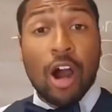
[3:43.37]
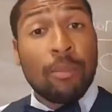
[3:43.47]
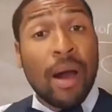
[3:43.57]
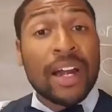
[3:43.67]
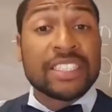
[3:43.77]
our
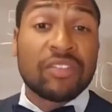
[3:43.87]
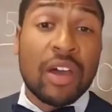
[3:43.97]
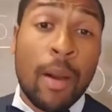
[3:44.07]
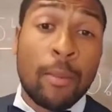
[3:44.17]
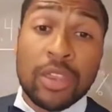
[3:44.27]
bodies have
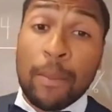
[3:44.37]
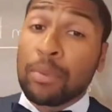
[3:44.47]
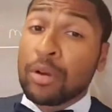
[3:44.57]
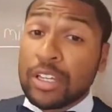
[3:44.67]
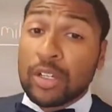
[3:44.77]
come up with a
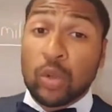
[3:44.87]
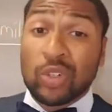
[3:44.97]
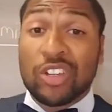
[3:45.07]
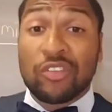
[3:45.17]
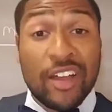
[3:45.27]
pretty
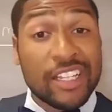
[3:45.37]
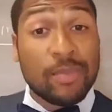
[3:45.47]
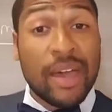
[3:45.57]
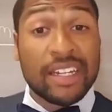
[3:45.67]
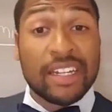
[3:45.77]
cool
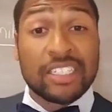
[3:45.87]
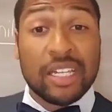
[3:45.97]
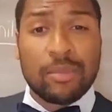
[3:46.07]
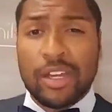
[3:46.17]
defense mechanism